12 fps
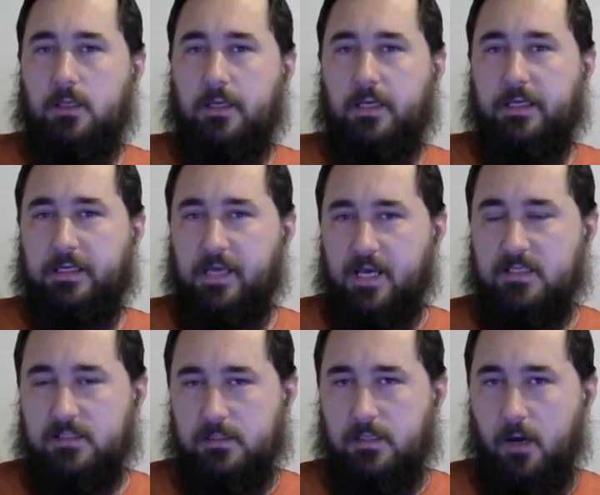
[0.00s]
like a
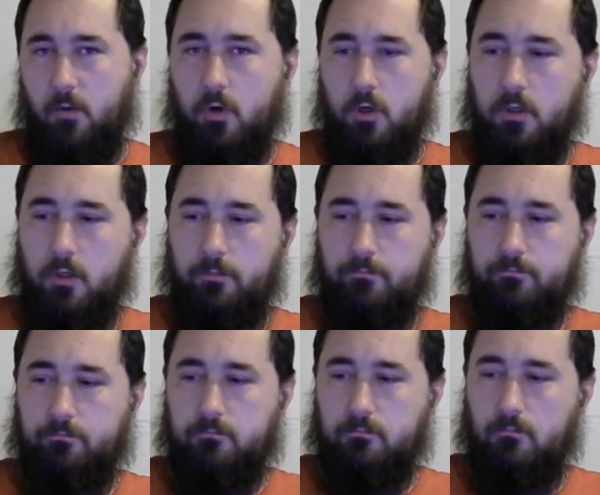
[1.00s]
guest network
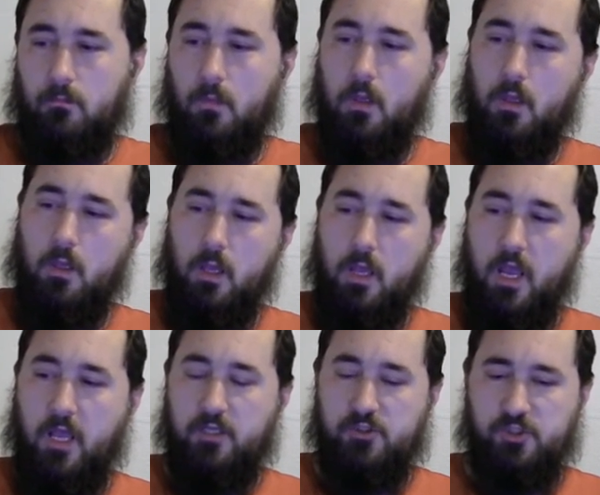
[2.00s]

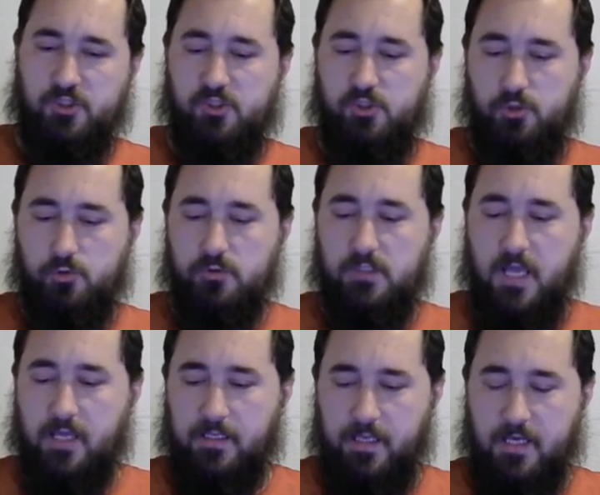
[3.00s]
and just use
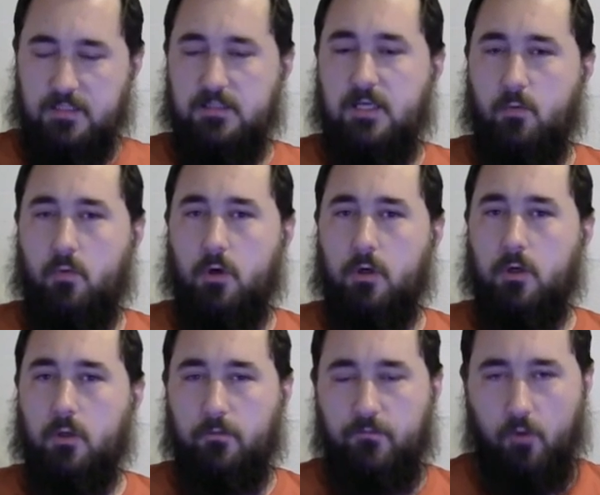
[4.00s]
that guest
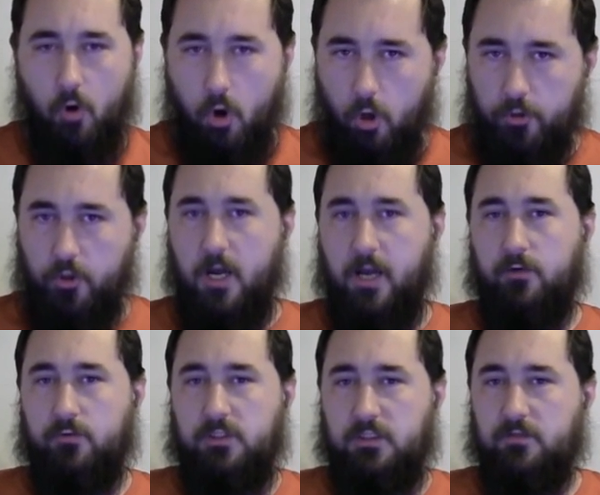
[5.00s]
network for all your
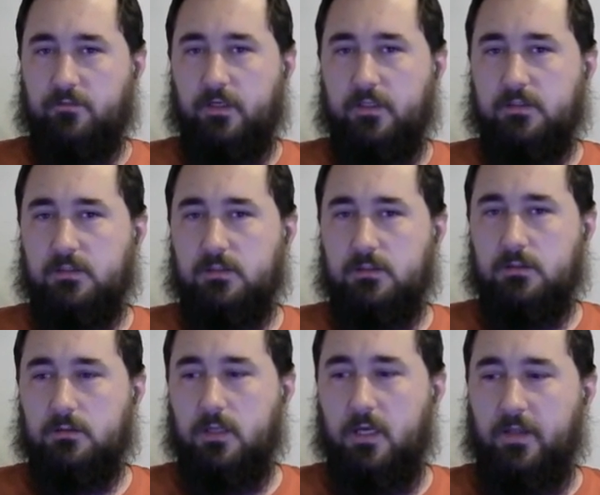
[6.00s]
IoT devices,
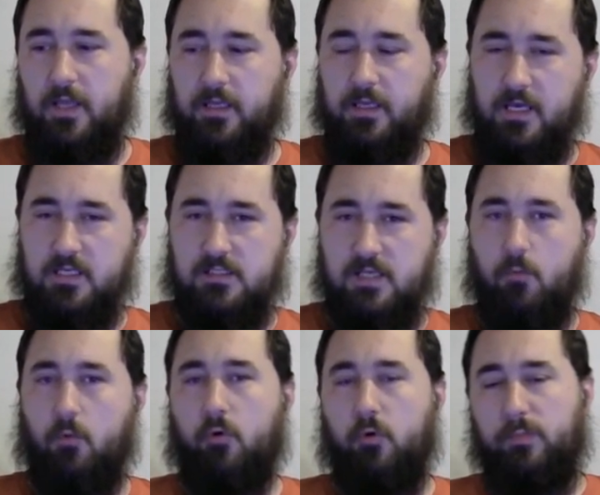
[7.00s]
and that guest
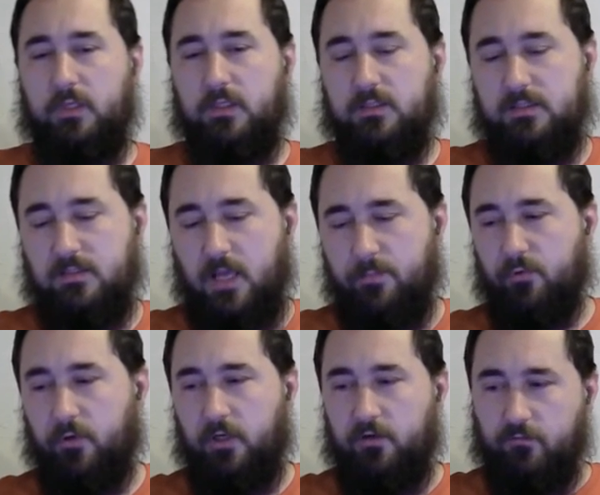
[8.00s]
network would be
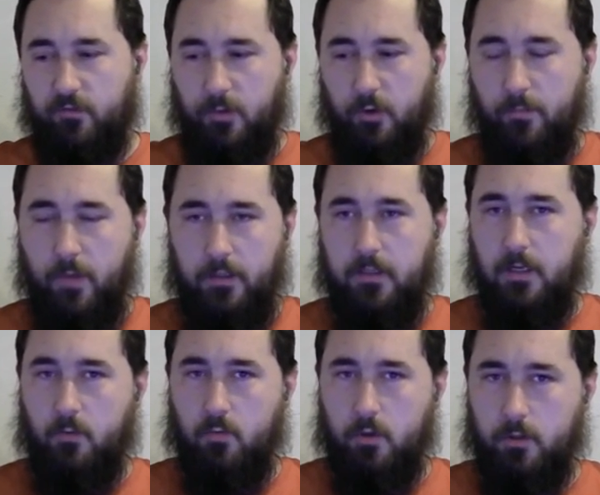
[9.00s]
separated from your main
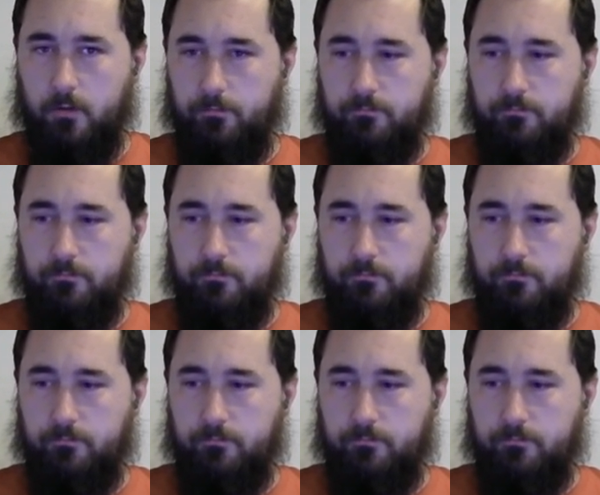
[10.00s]
network.